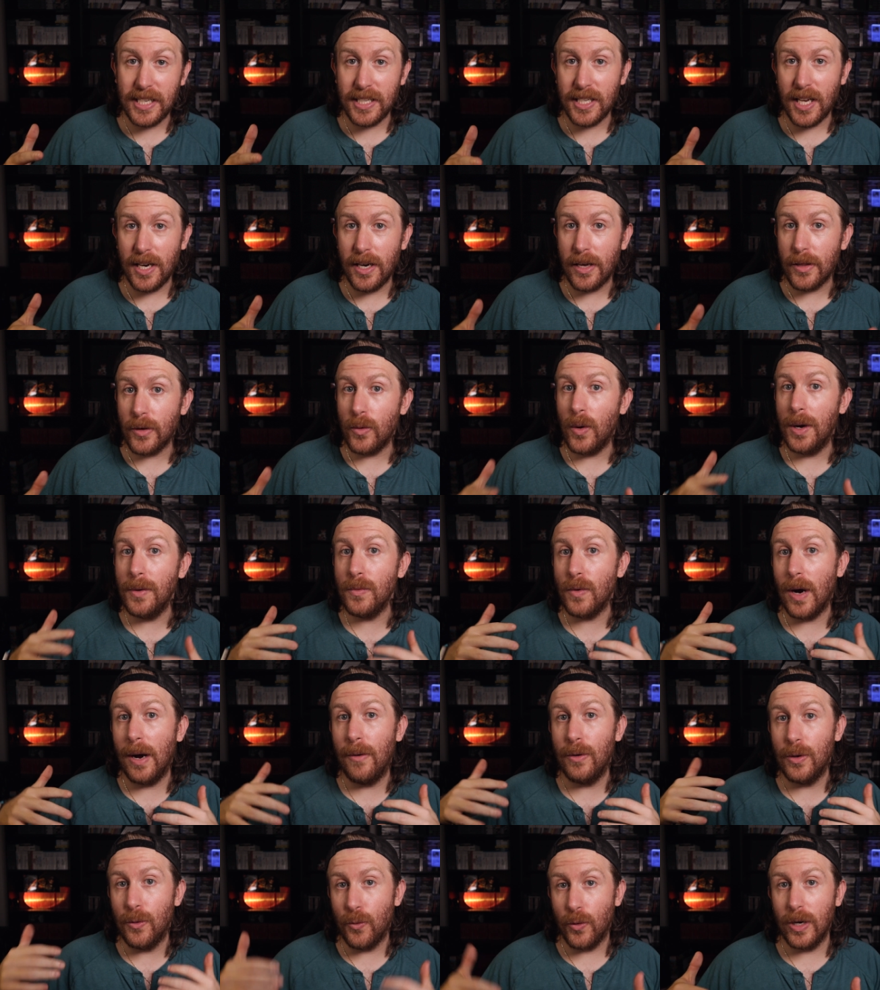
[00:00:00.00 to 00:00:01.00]
is another one
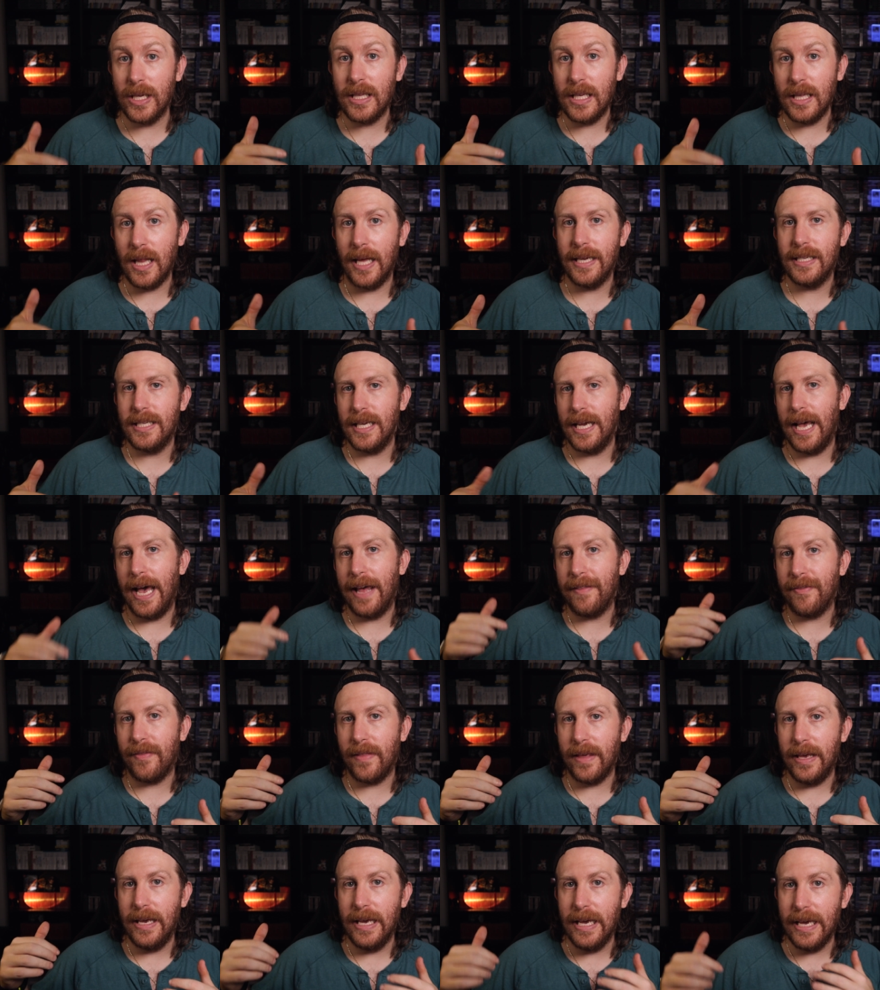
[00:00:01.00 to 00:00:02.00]
where I would really like to
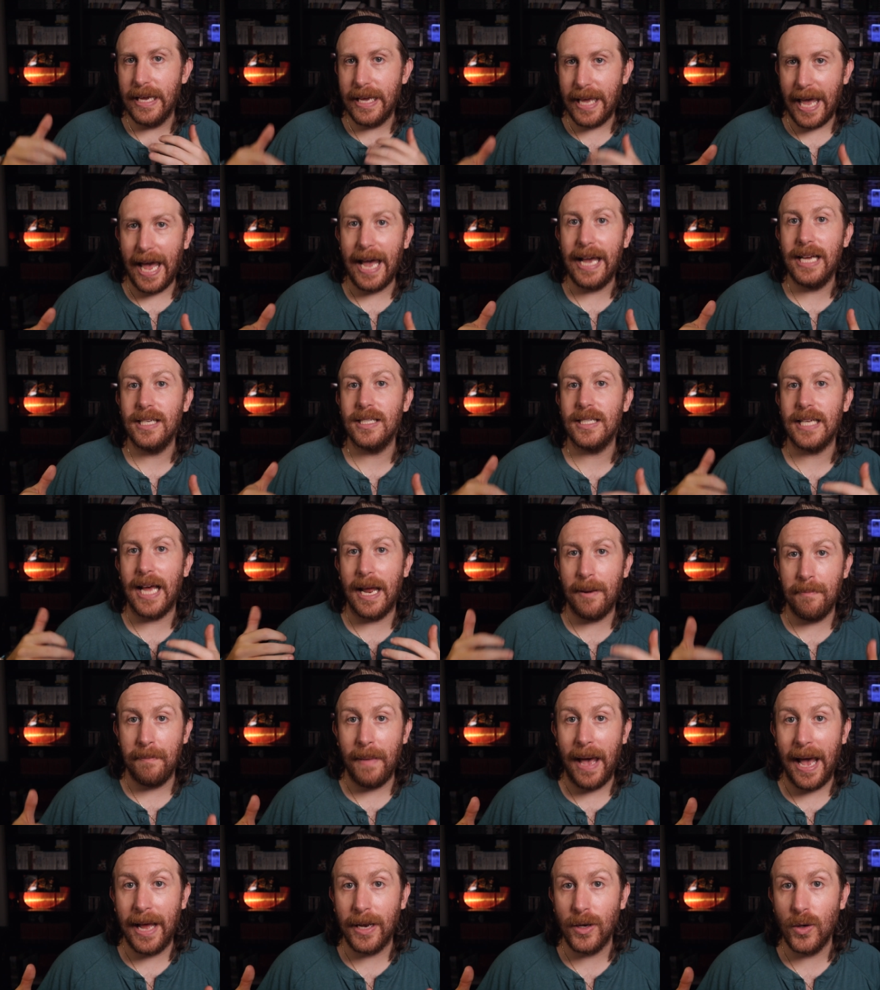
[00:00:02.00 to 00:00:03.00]
get the case
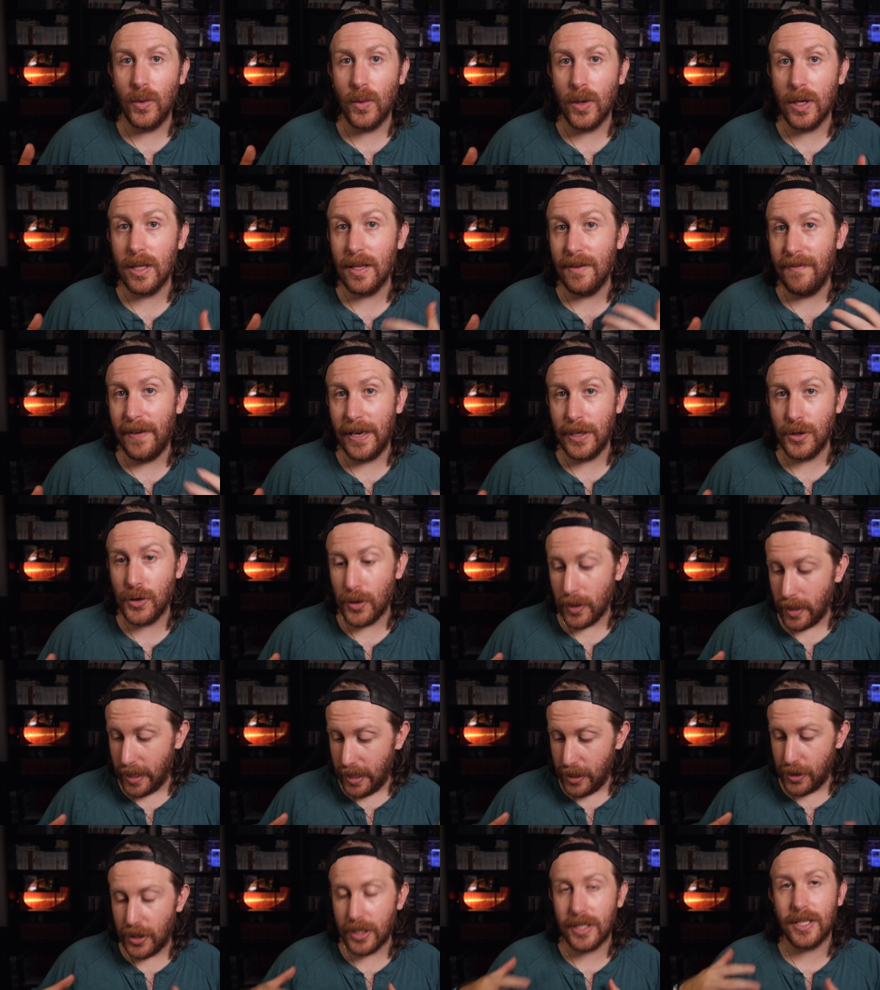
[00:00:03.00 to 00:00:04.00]
and manual
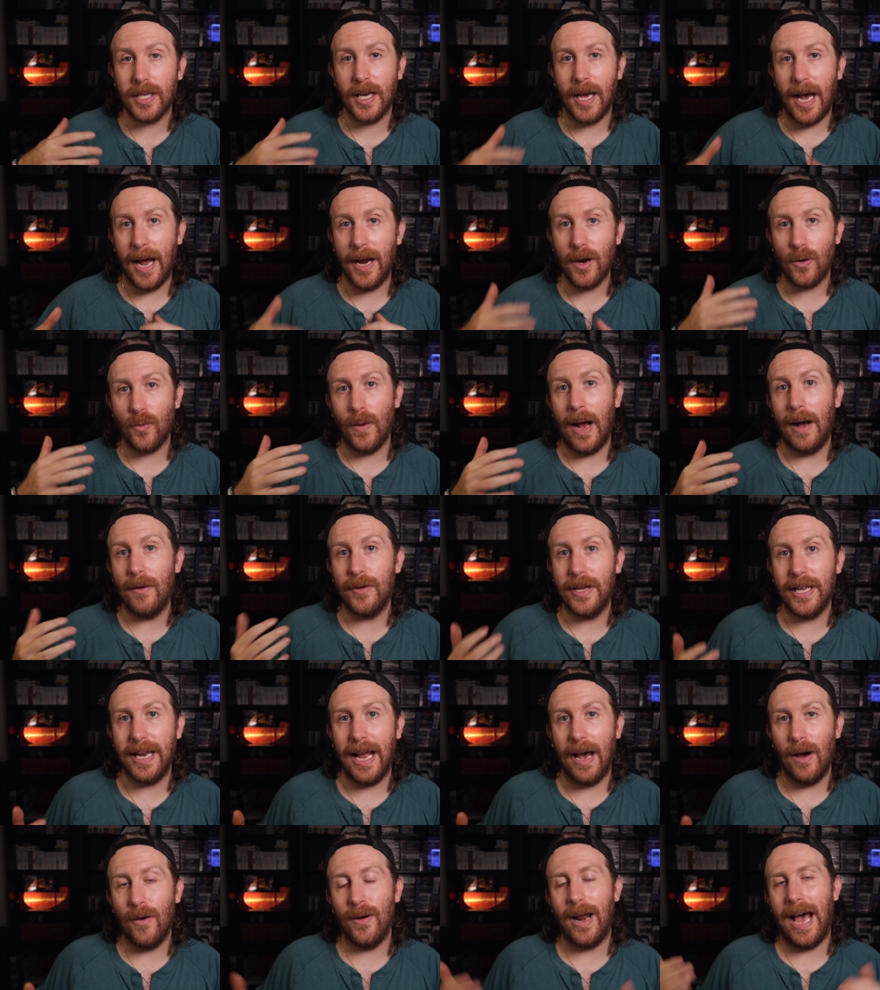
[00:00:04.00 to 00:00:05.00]
eventually, just to kind of round
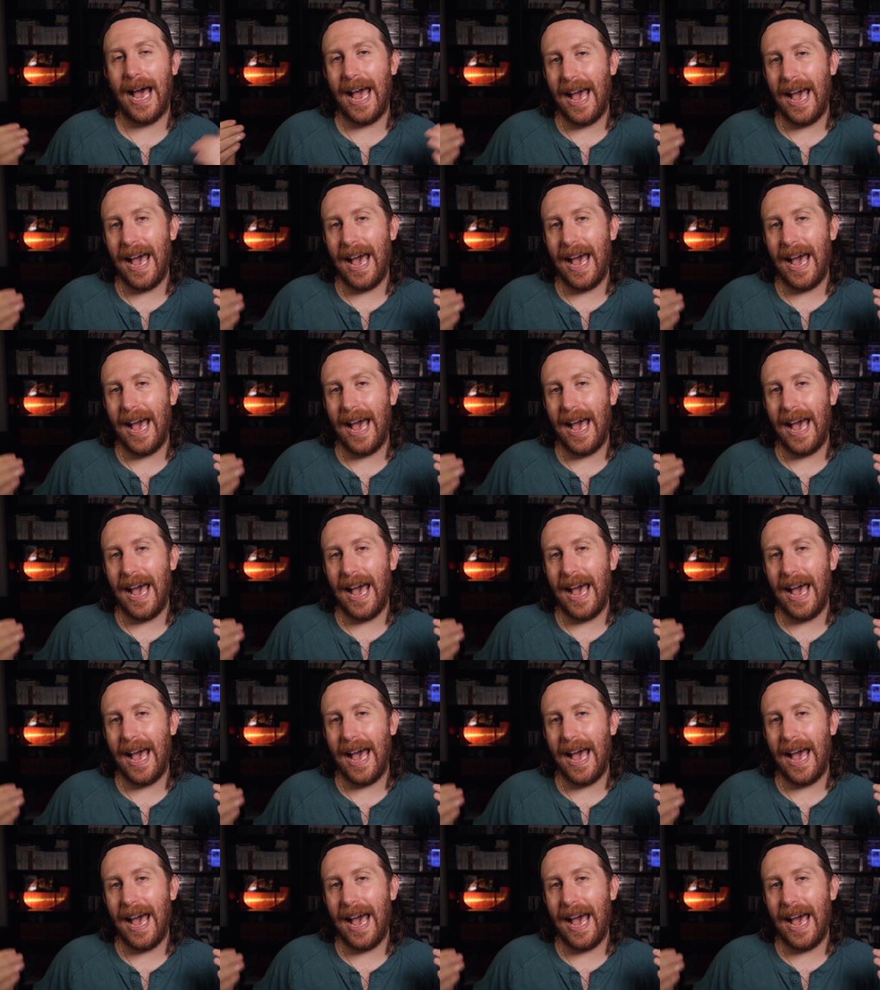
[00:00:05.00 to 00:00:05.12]
it out.